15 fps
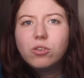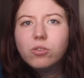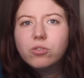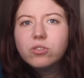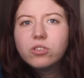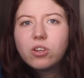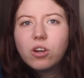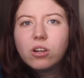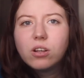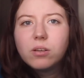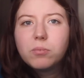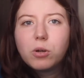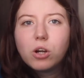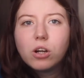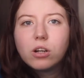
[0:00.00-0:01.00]
holes on
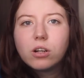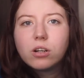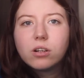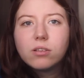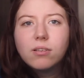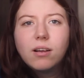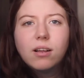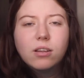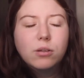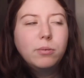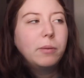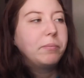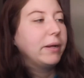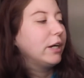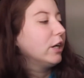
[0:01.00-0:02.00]
them are a little
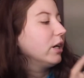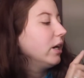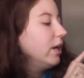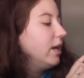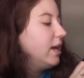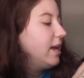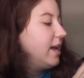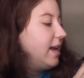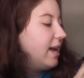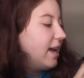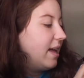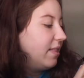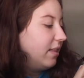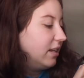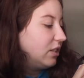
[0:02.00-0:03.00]
bit bigger,
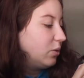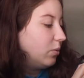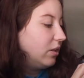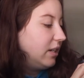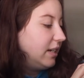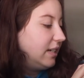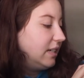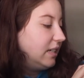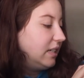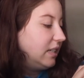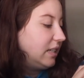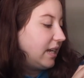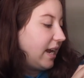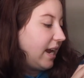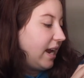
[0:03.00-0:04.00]
and this one
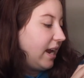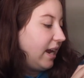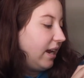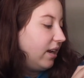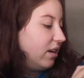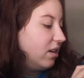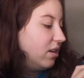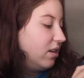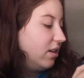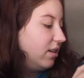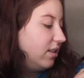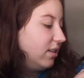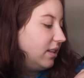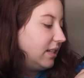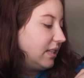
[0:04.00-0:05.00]
is
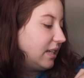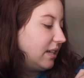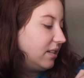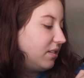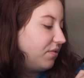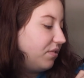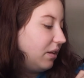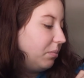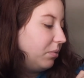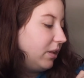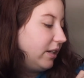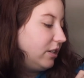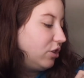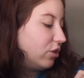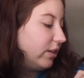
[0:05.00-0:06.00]
this says flip
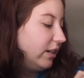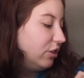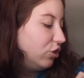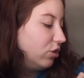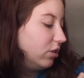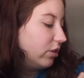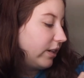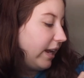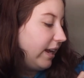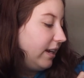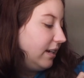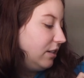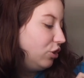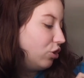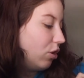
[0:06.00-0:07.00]
lid tarantula
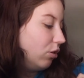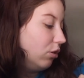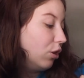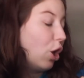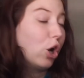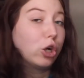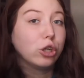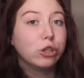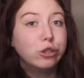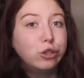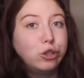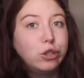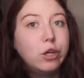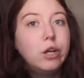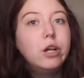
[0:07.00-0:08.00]
cage
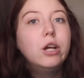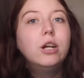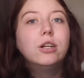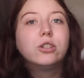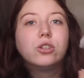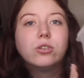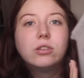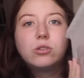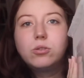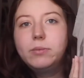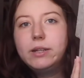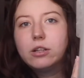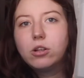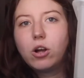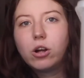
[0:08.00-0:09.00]
large. So this would
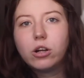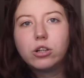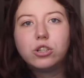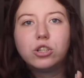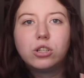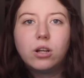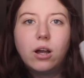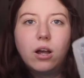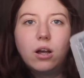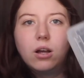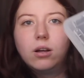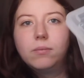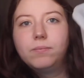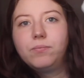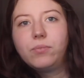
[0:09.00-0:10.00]
be a large,
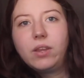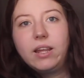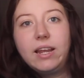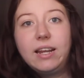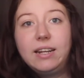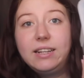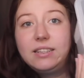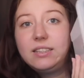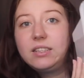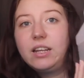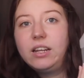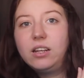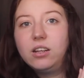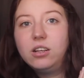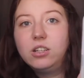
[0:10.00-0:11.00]
and it's
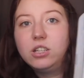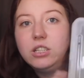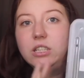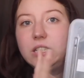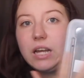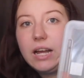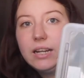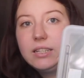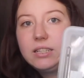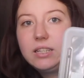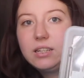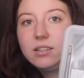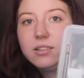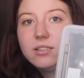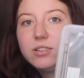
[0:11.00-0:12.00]
like a good size.
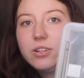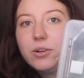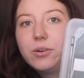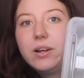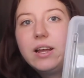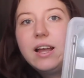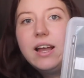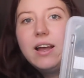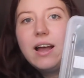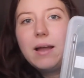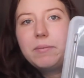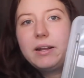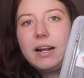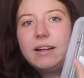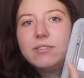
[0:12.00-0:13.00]
So, I
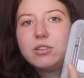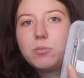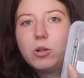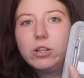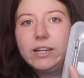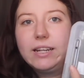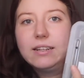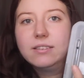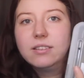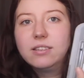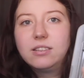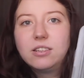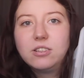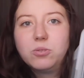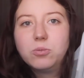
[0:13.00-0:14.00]
mean, I have small hands,
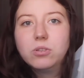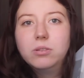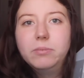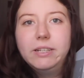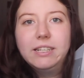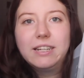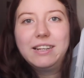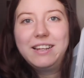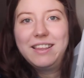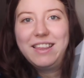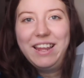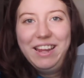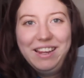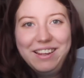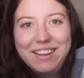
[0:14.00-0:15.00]
this doesn't really mean
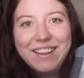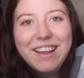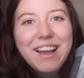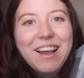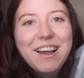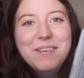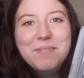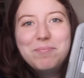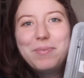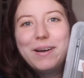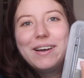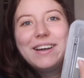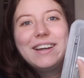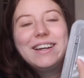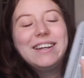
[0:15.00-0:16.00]
anything.
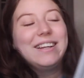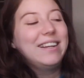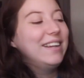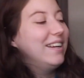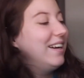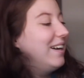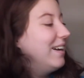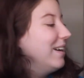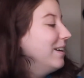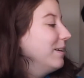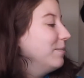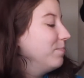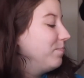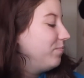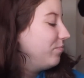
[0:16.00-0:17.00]
But,
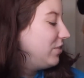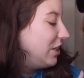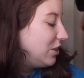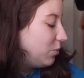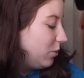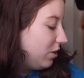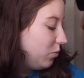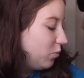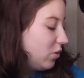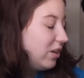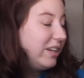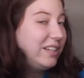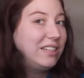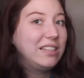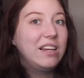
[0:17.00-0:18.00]
this one
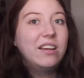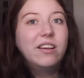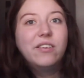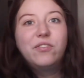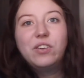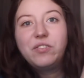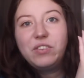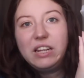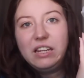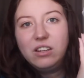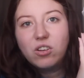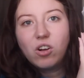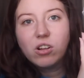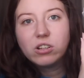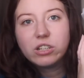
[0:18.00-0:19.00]
was
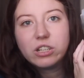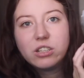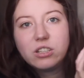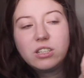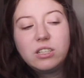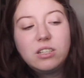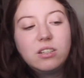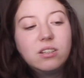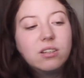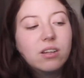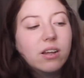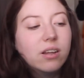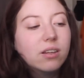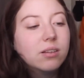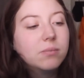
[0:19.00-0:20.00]
$15.
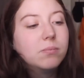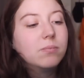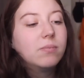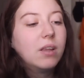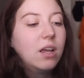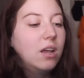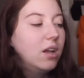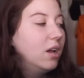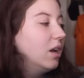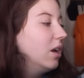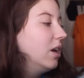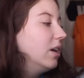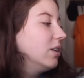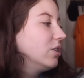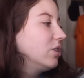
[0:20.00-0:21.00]

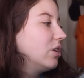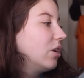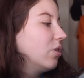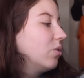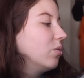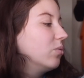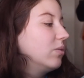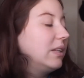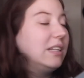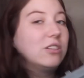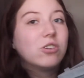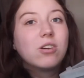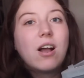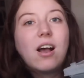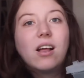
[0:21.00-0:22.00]
So these
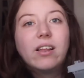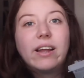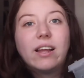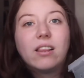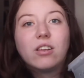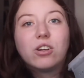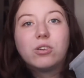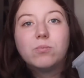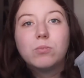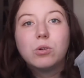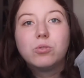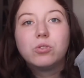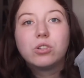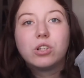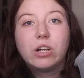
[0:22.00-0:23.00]
are not like the
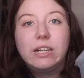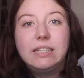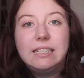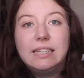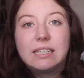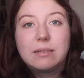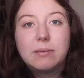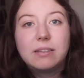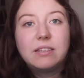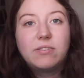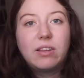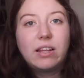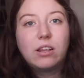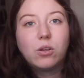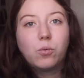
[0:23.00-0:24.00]
most crazy expensive
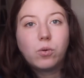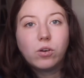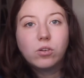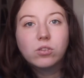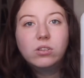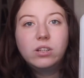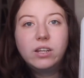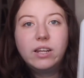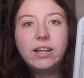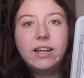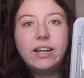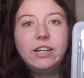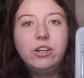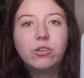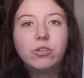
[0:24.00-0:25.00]
thing in the world.
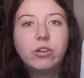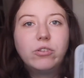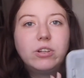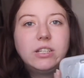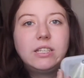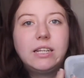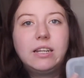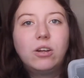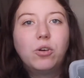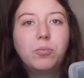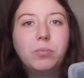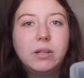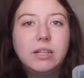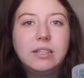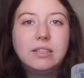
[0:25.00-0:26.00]
And you'll notice it
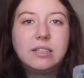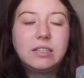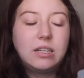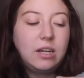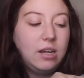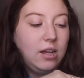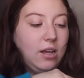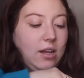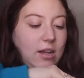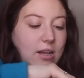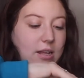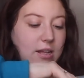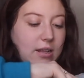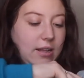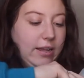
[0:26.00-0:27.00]
opens
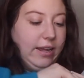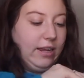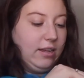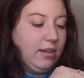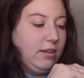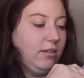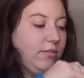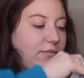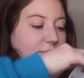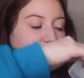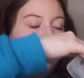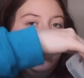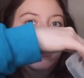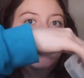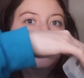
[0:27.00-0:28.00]
like
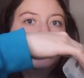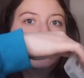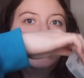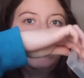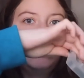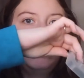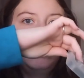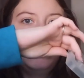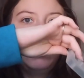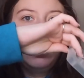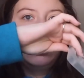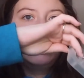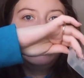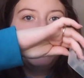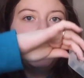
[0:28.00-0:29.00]
from
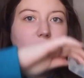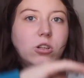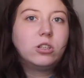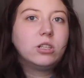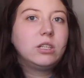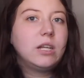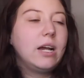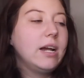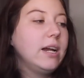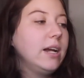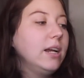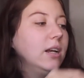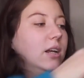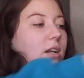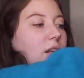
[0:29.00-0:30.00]
a smaller
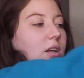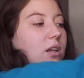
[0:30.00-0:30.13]
side,